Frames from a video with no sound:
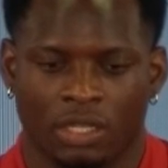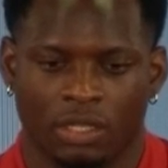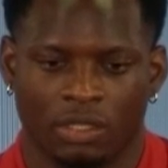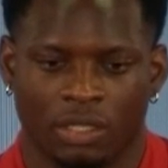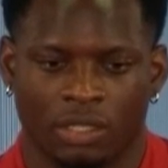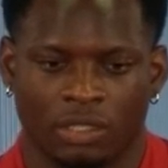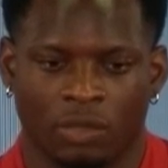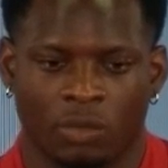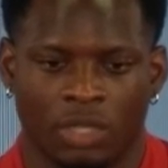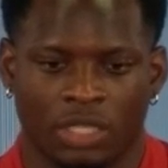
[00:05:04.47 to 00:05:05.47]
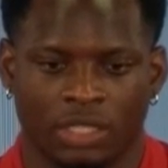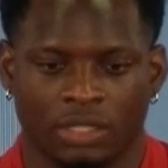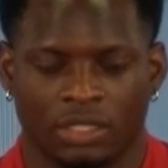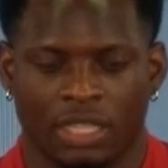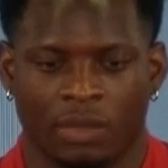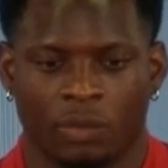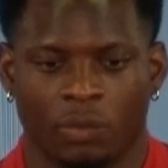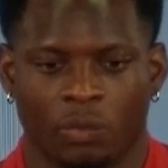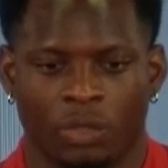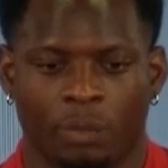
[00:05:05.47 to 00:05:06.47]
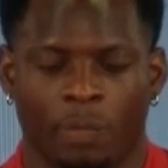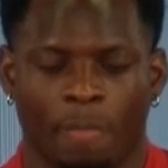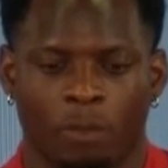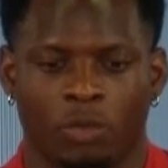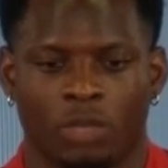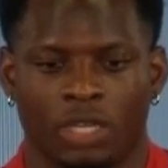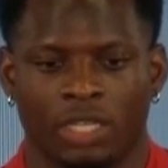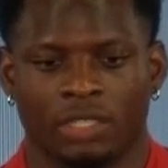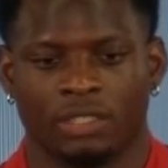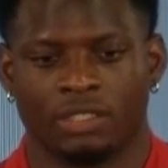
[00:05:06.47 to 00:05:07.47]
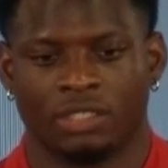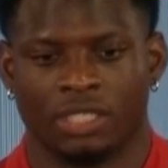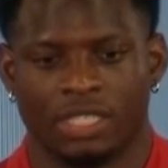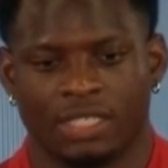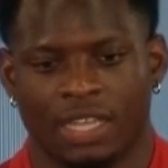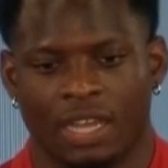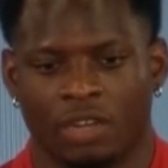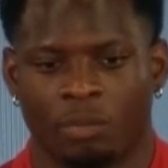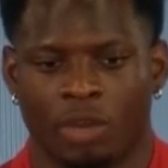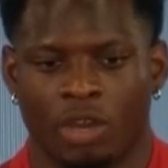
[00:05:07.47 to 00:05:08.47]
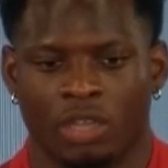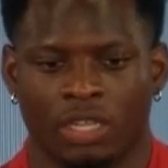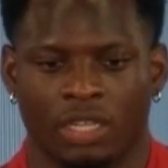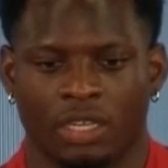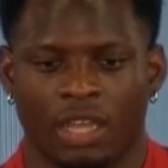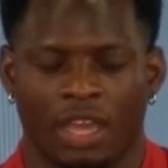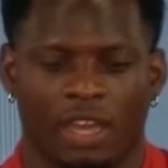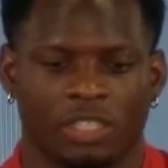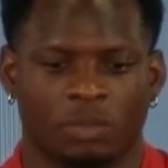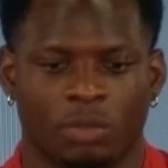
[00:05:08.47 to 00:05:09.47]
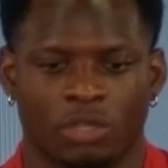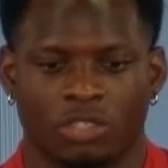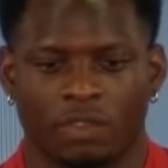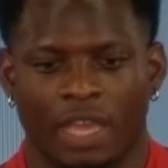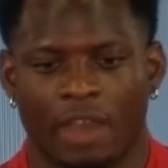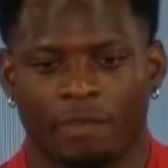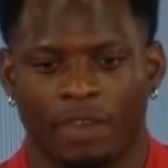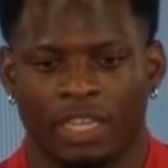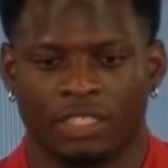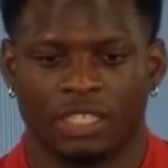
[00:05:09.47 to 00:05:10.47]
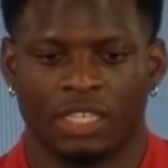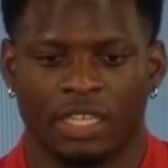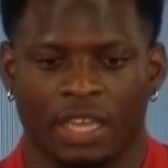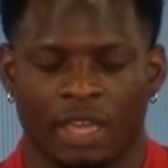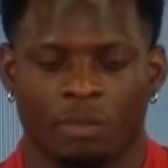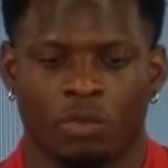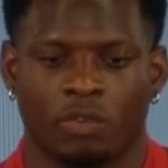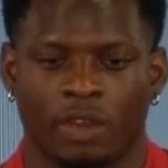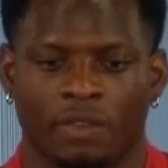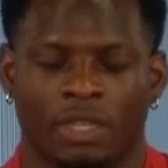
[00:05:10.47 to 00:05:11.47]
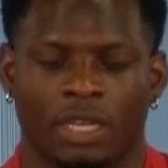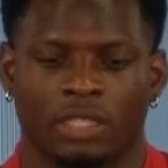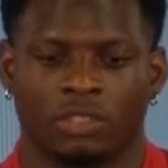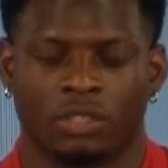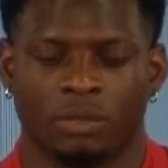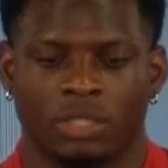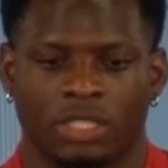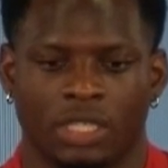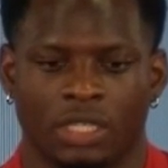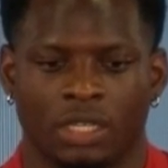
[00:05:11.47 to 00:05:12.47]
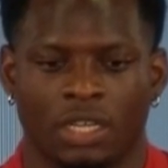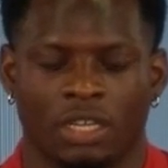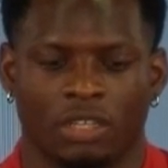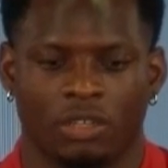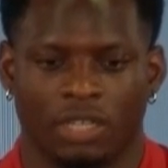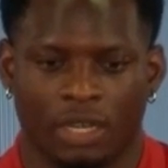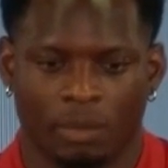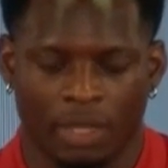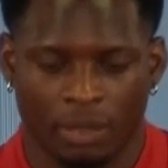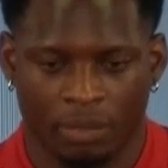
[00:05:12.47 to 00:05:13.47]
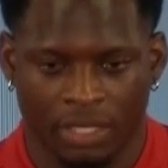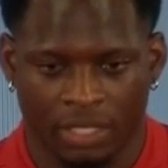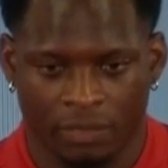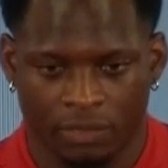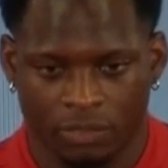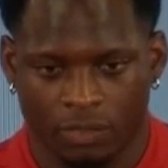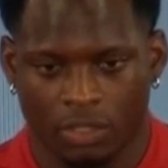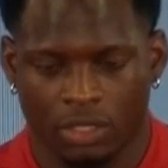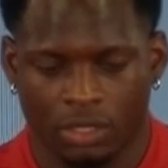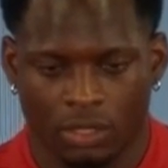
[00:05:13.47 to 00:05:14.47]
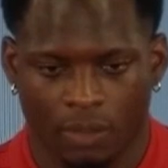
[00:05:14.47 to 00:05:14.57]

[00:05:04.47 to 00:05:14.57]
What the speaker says: the runs that we run to his side of the ball and how explosive and how fast that he can move off the line of scrimmage. And, you know, that'll make a big difference for us.